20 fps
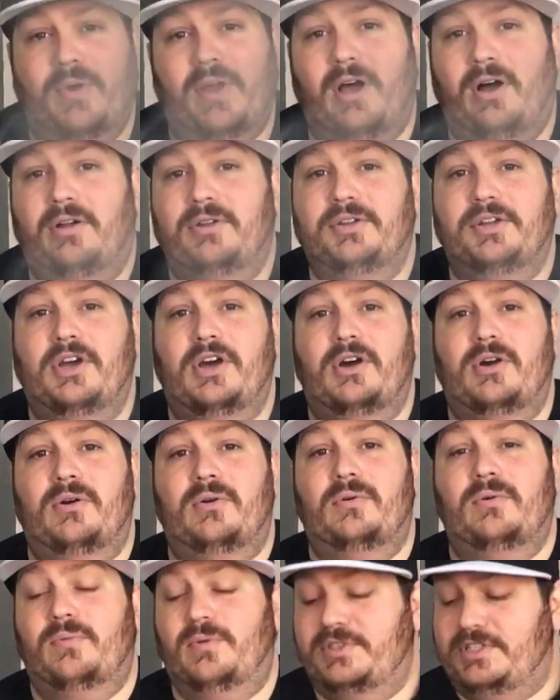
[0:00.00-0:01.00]
all know
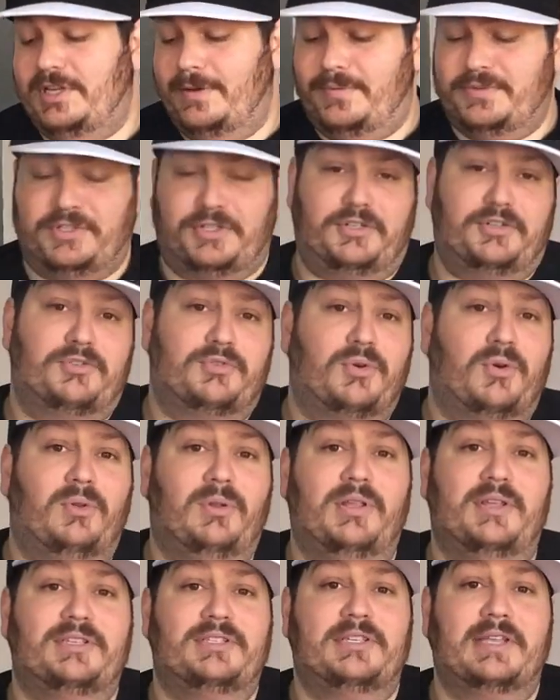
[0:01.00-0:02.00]
what temperature control
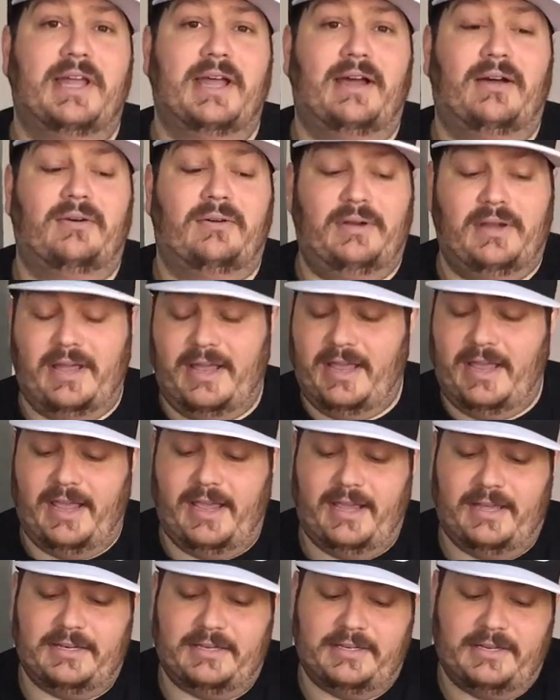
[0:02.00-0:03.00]
is now,
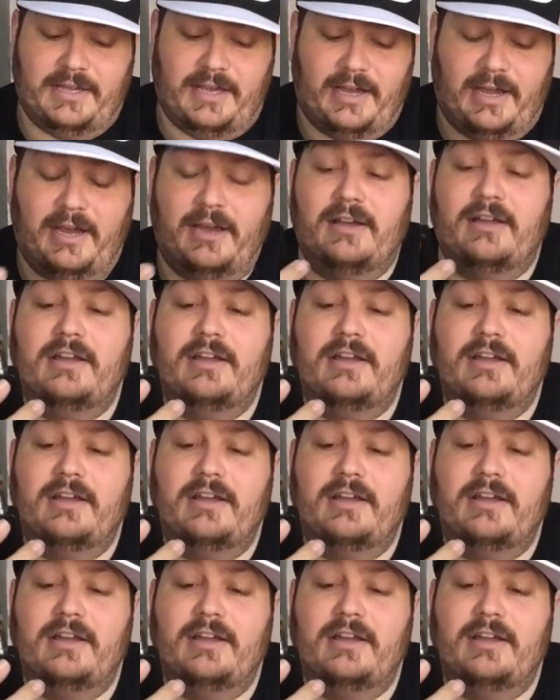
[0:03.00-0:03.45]
and uh,